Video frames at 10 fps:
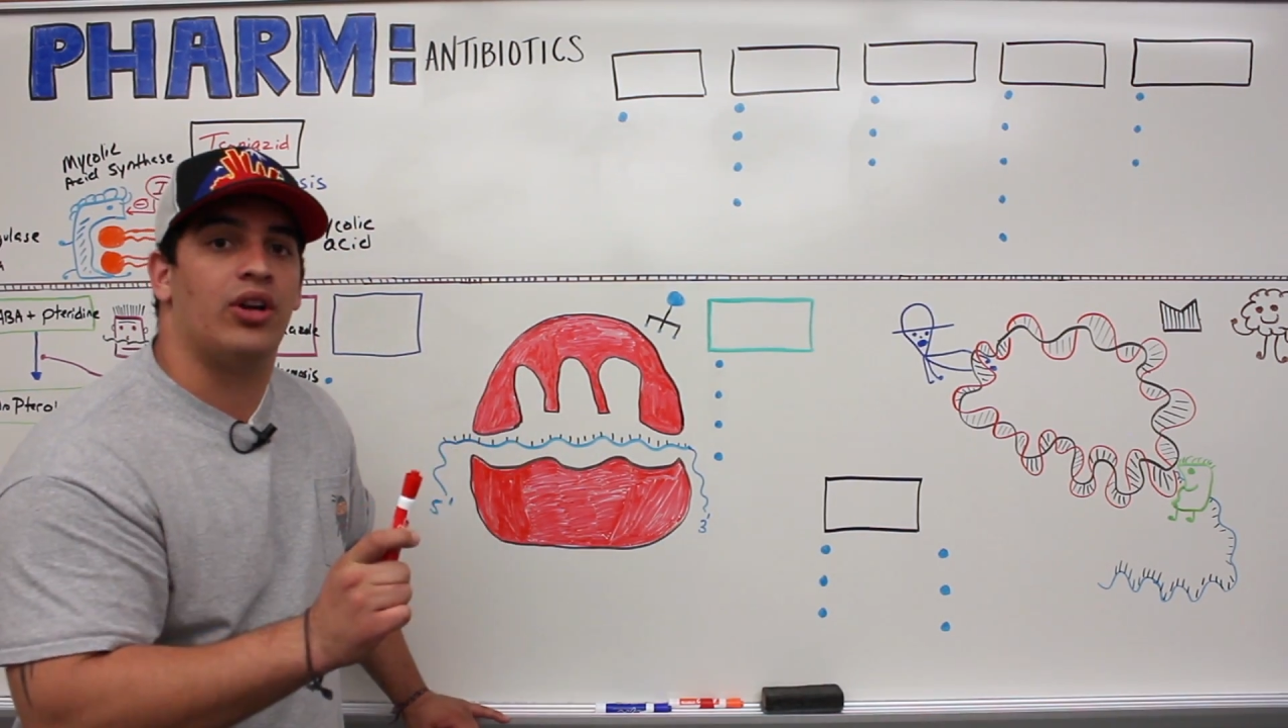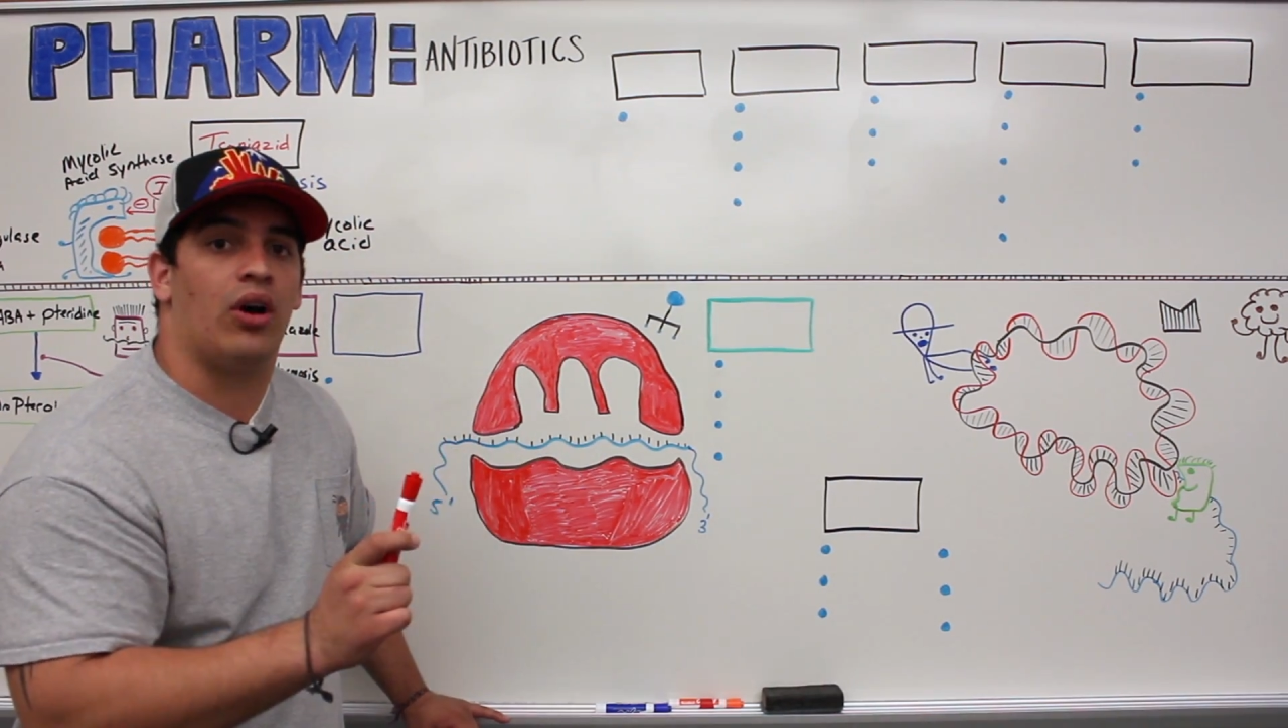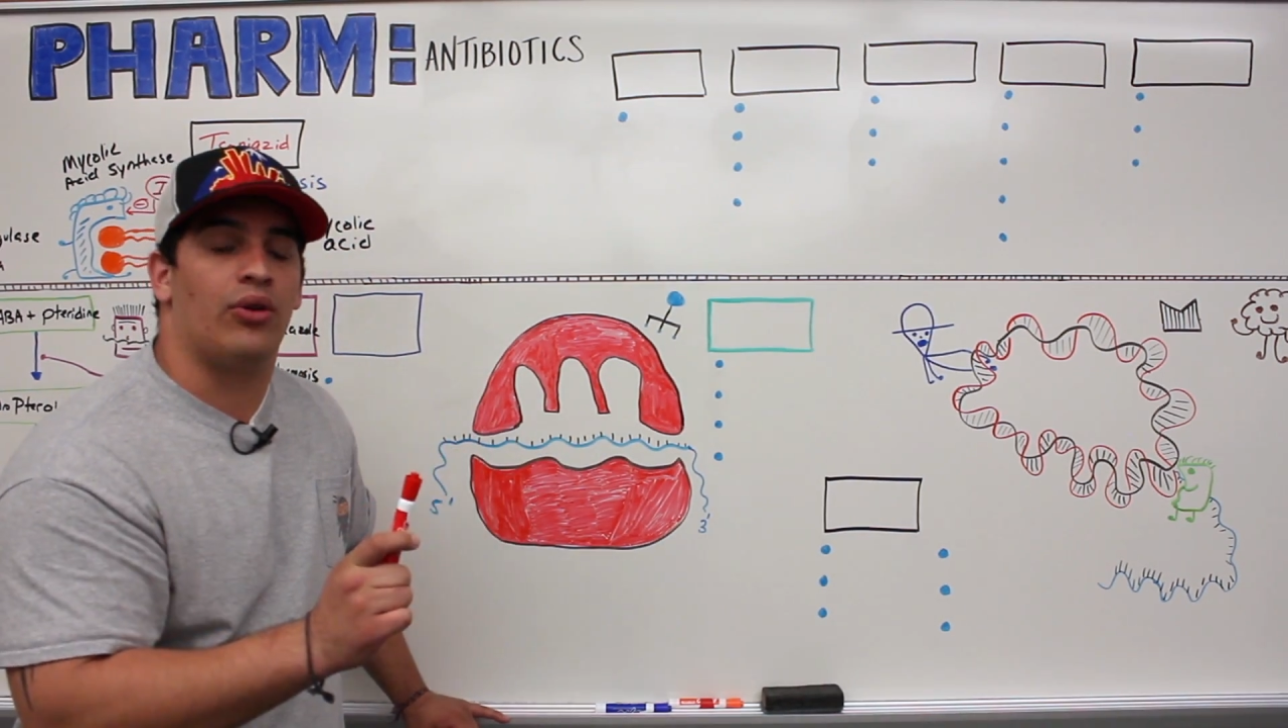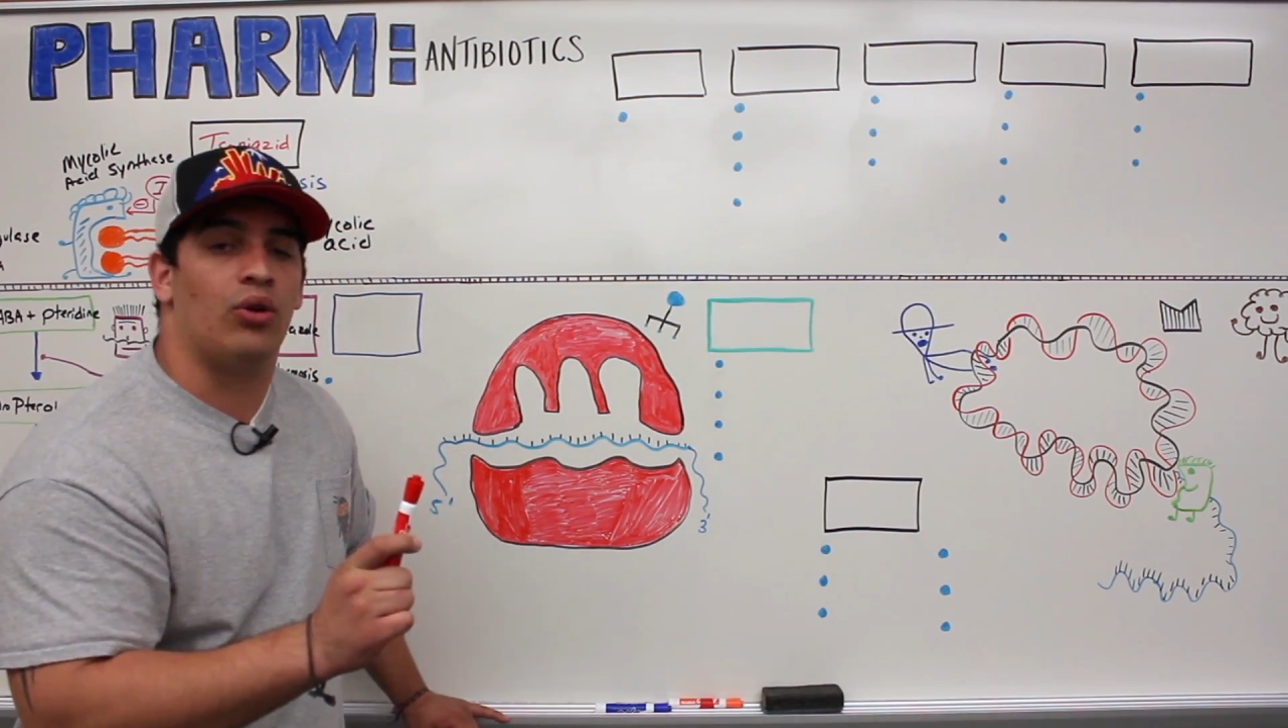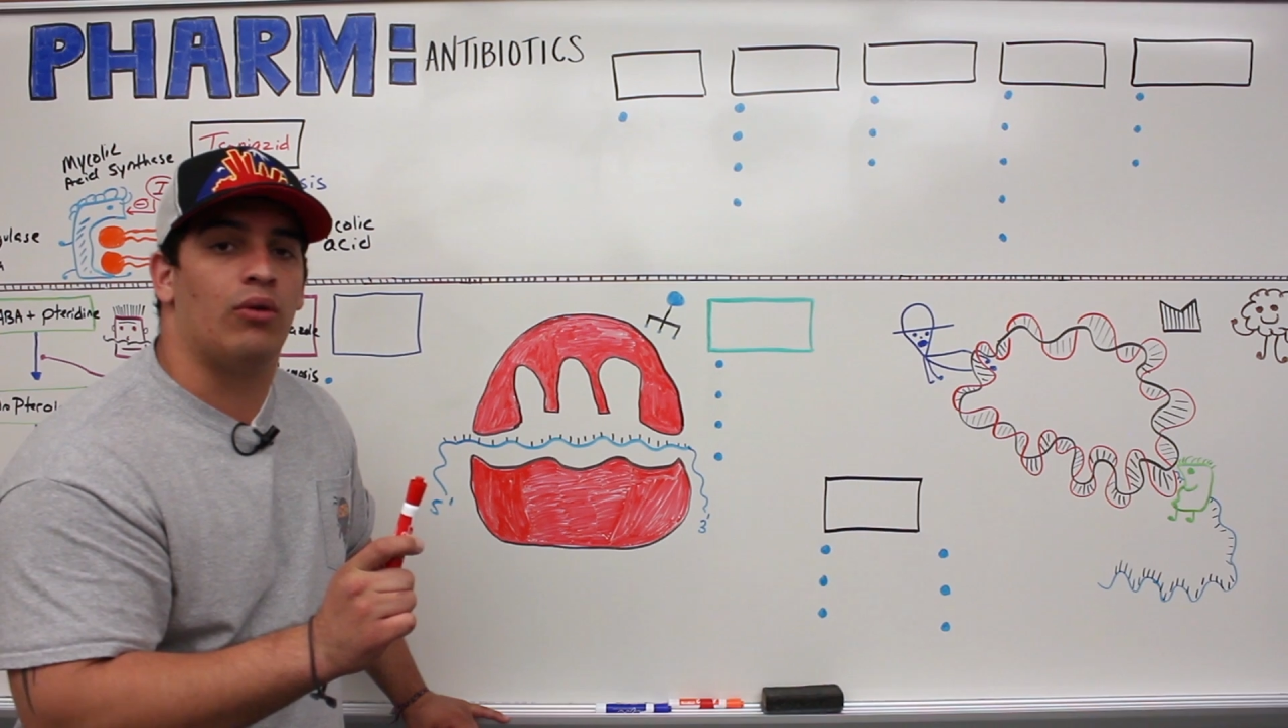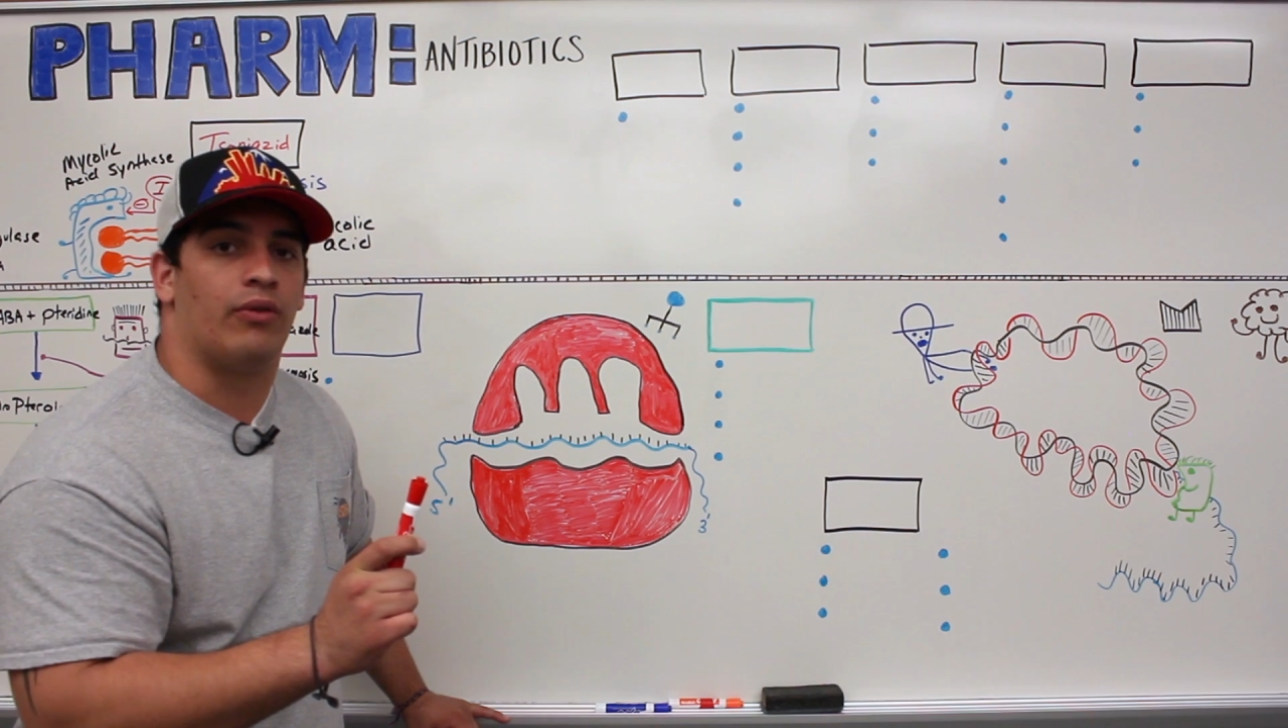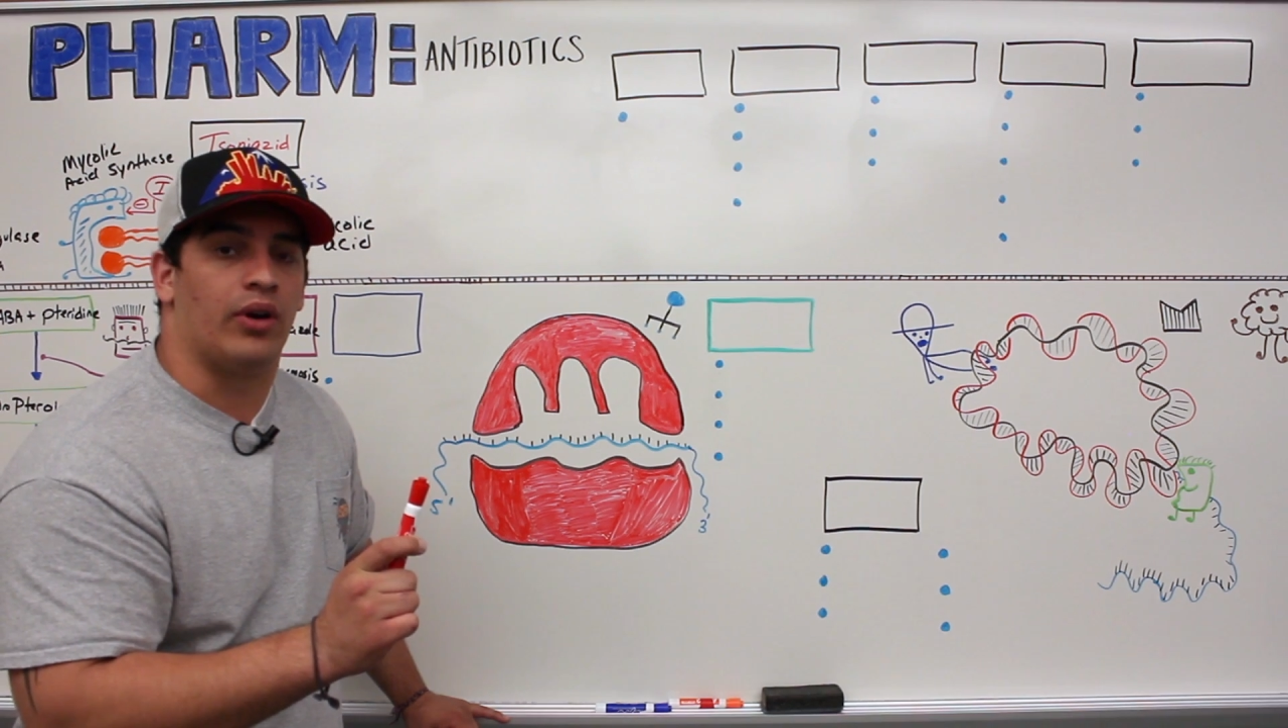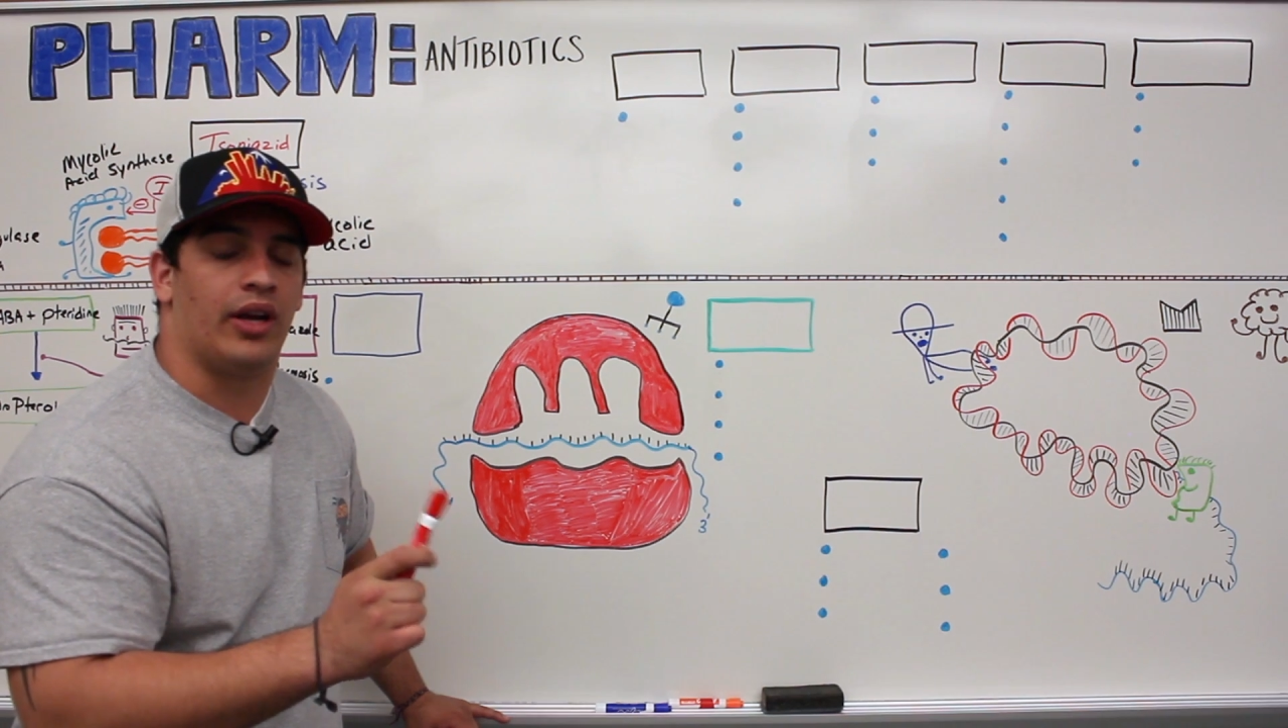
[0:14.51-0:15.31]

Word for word: gone over